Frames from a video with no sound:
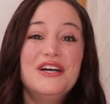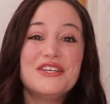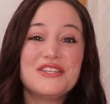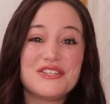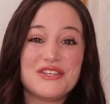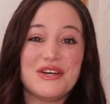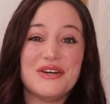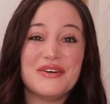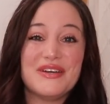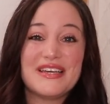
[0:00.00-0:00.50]

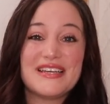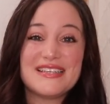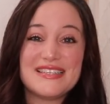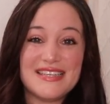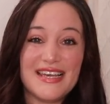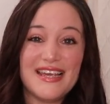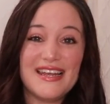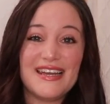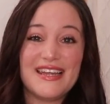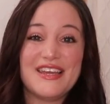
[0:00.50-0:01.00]
so
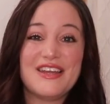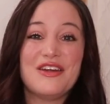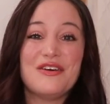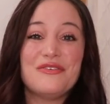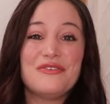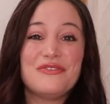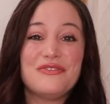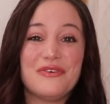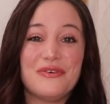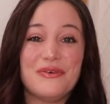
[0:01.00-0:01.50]
excited
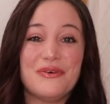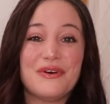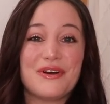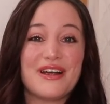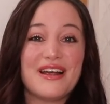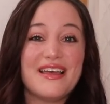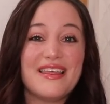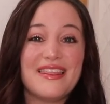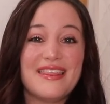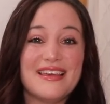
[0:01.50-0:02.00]

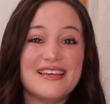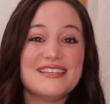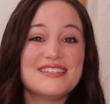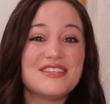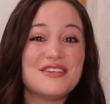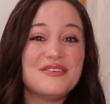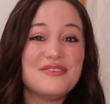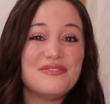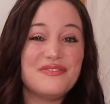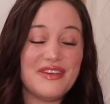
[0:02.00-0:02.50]
for this
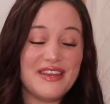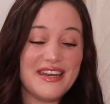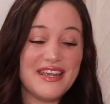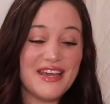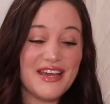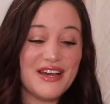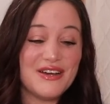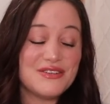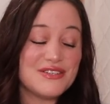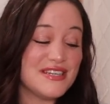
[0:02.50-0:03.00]

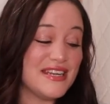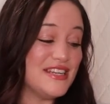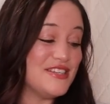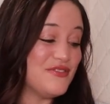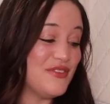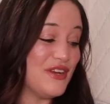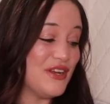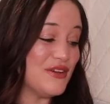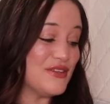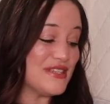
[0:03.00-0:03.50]
video. Today's
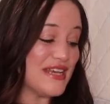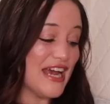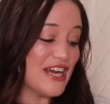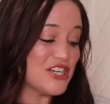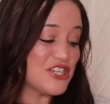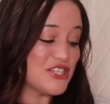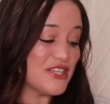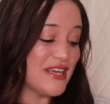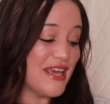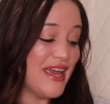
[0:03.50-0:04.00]
video is
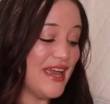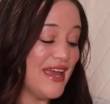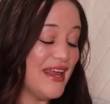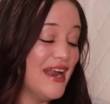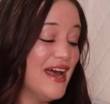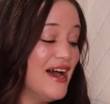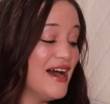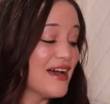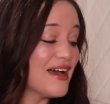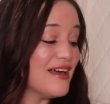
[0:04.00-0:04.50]
actually in
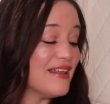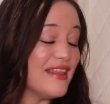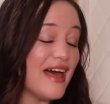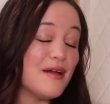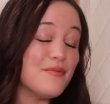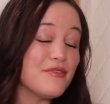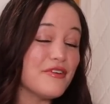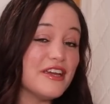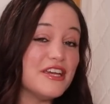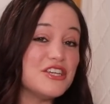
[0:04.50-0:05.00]

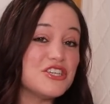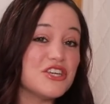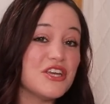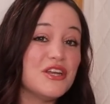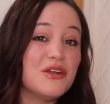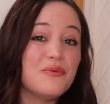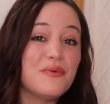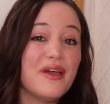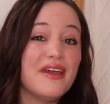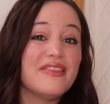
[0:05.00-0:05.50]

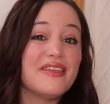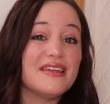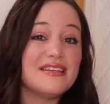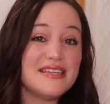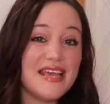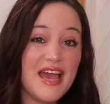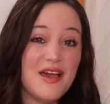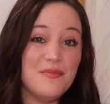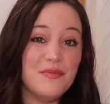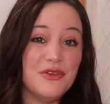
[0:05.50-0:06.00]
collaboration with
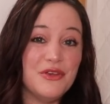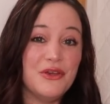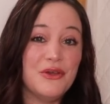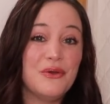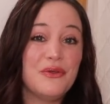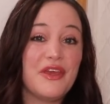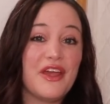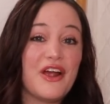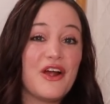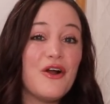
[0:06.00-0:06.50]

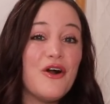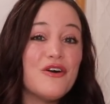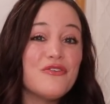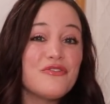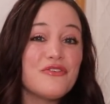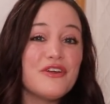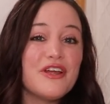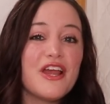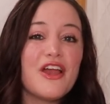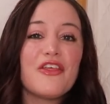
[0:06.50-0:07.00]
Temu. They are
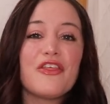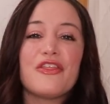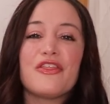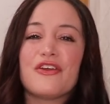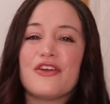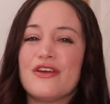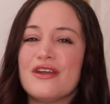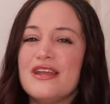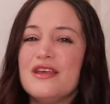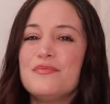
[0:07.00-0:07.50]
offering
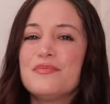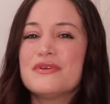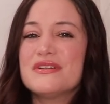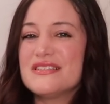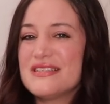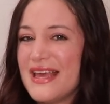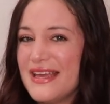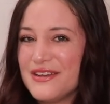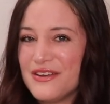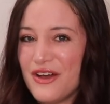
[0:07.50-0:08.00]

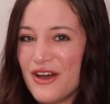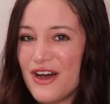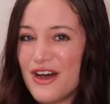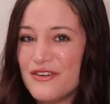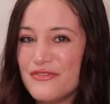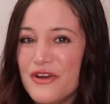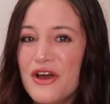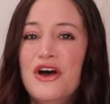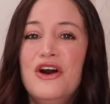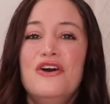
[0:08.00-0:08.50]
30%
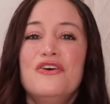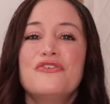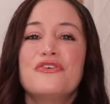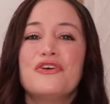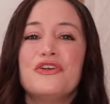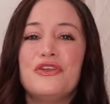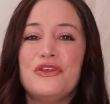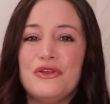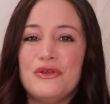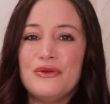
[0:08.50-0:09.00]
off
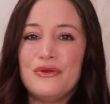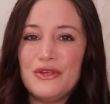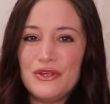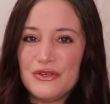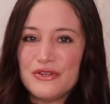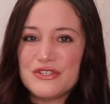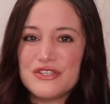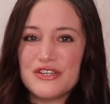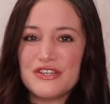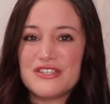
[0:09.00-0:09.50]
for new
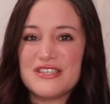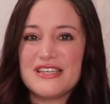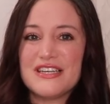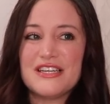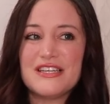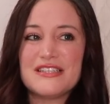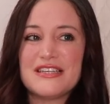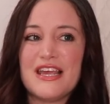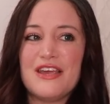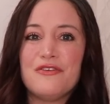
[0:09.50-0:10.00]
users. It
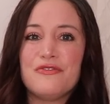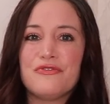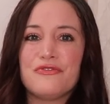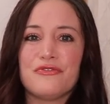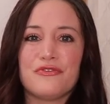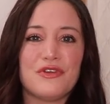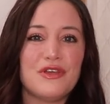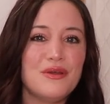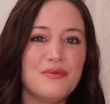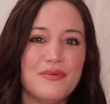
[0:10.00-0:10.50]
is a free